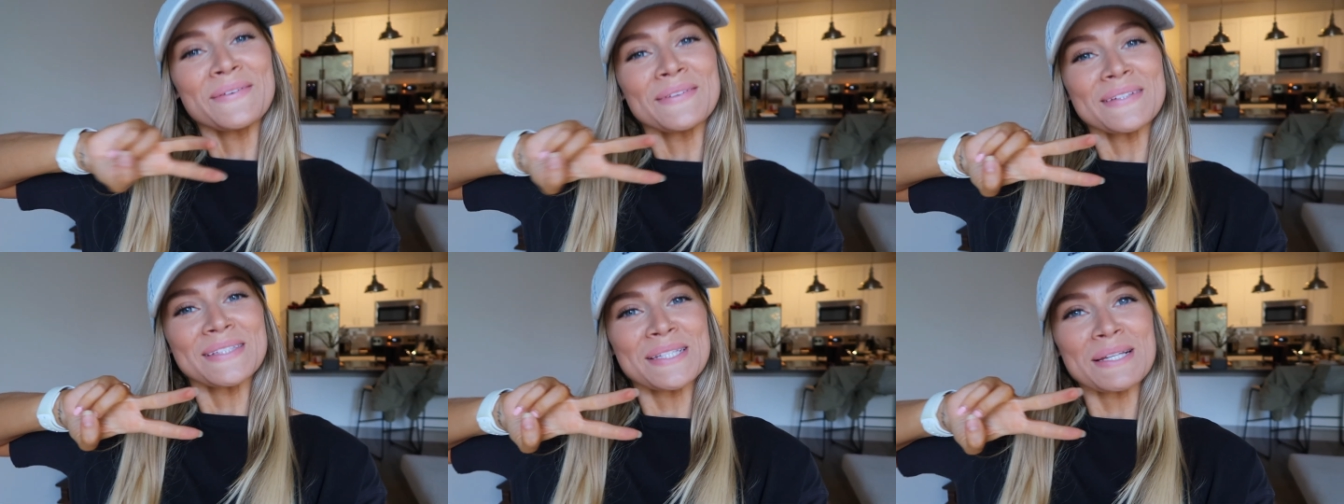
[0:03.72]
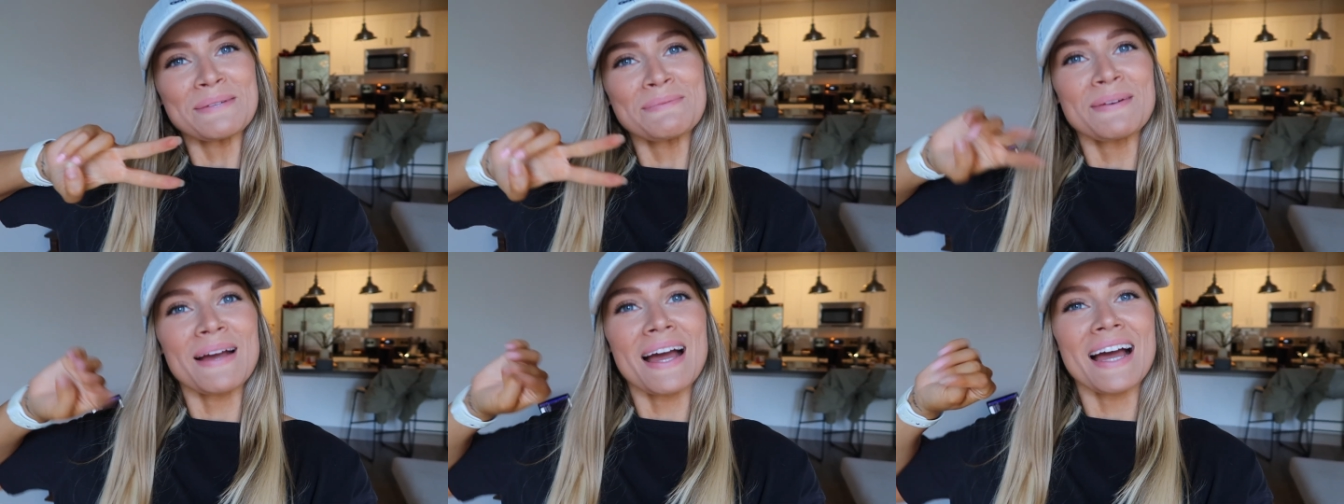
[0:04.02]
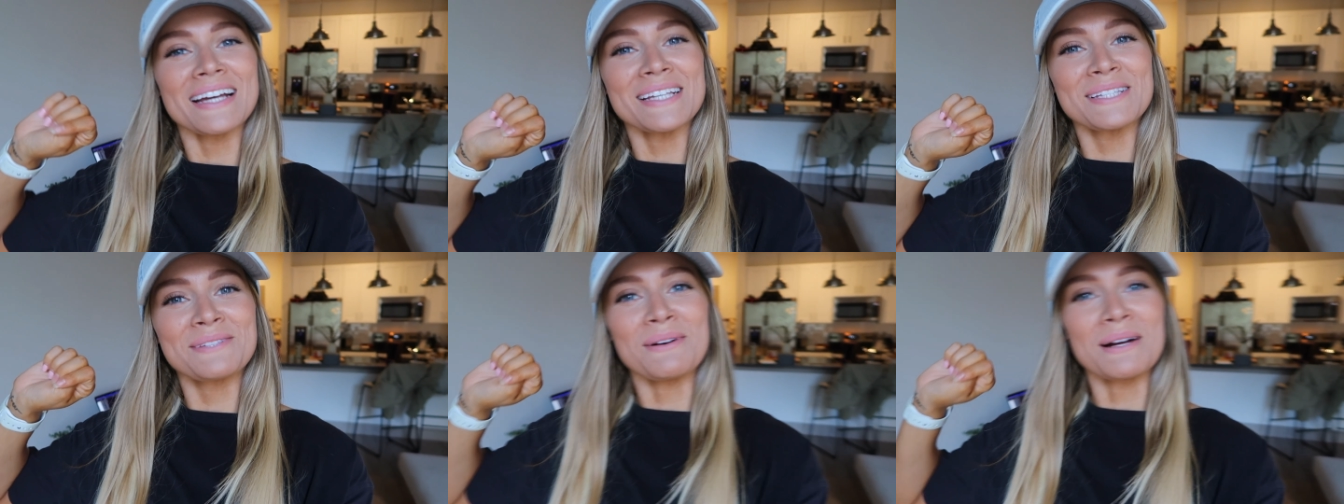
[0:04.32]
What's up
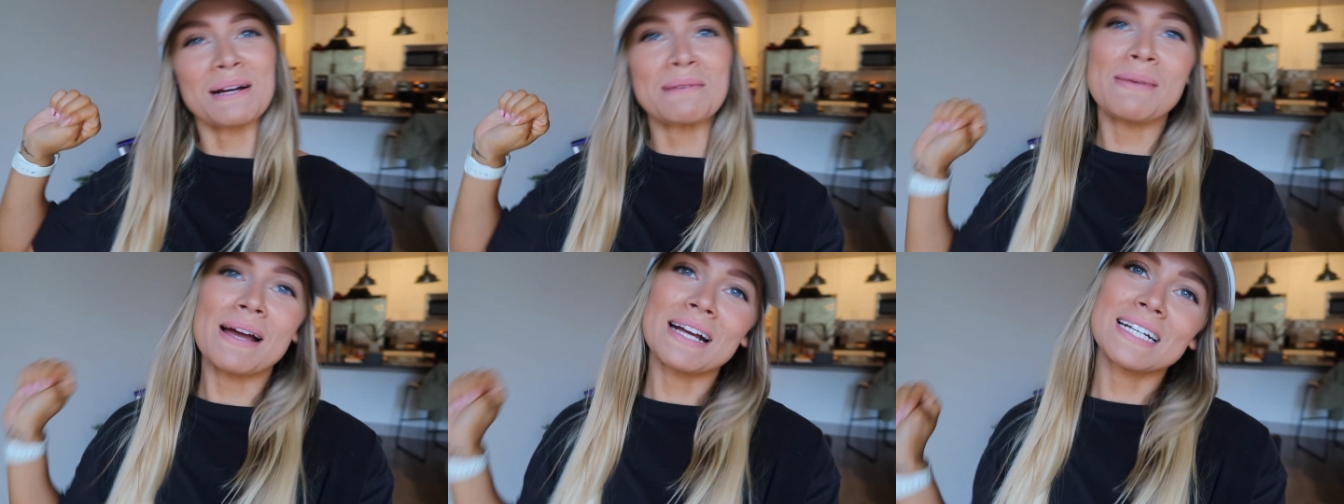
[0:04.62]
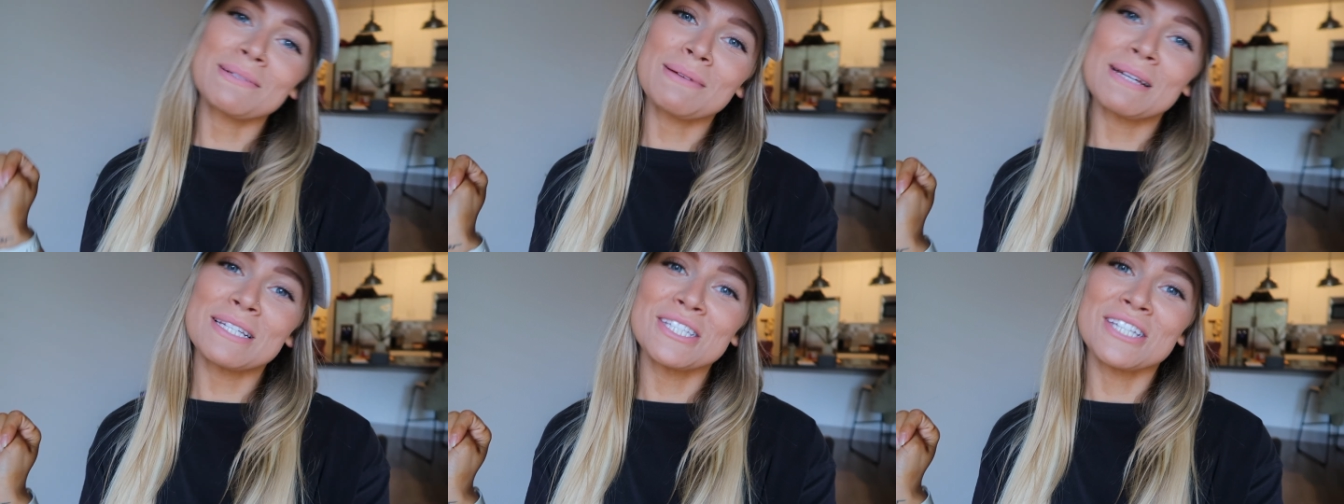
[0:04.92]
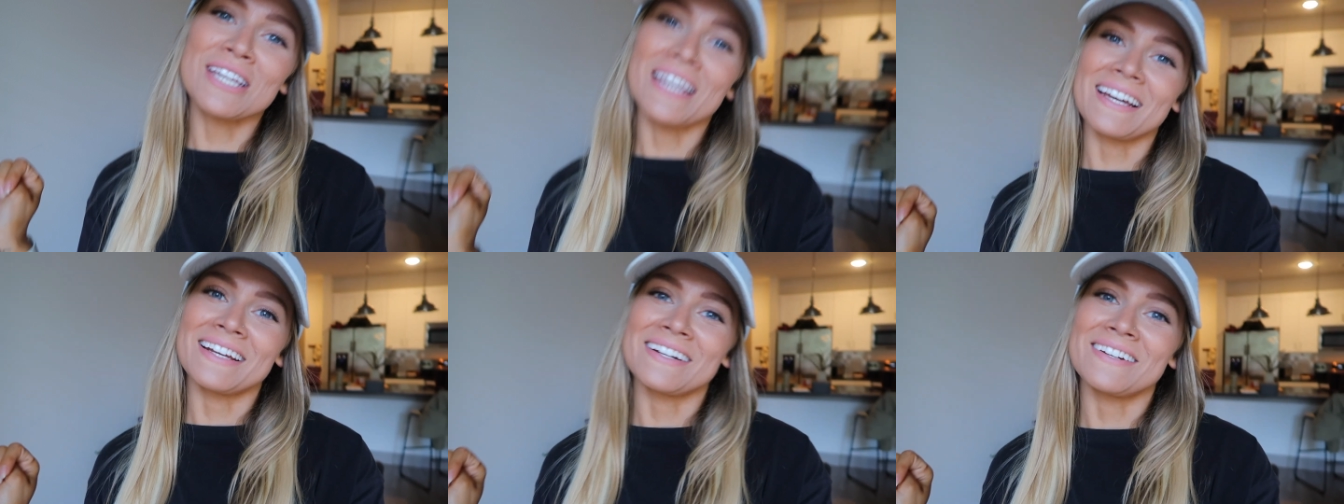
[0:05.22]
guys, welcome back to my
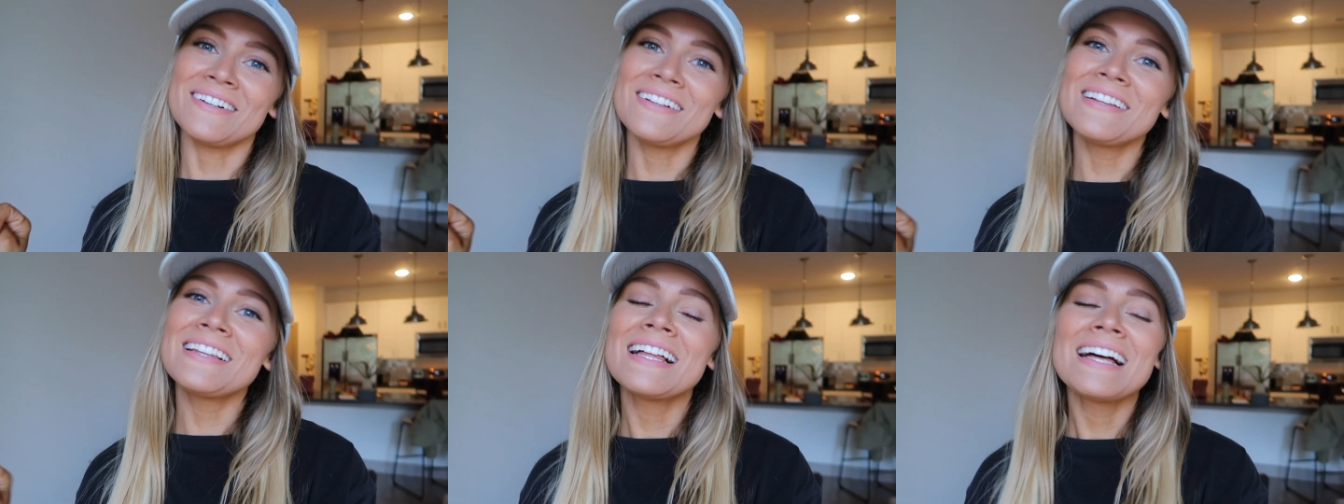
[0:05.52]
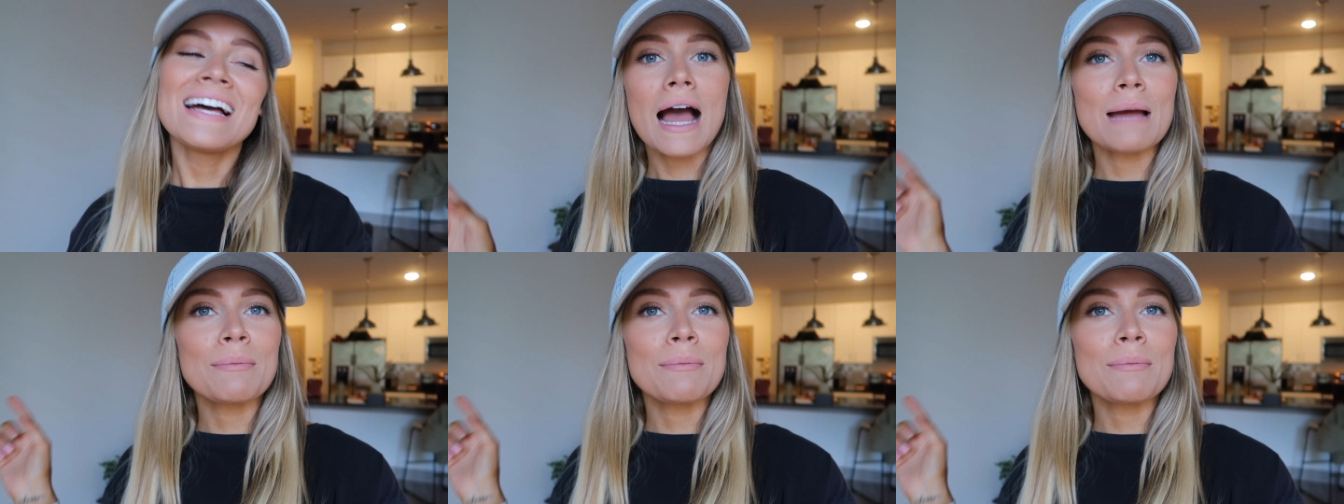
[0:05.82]
channel.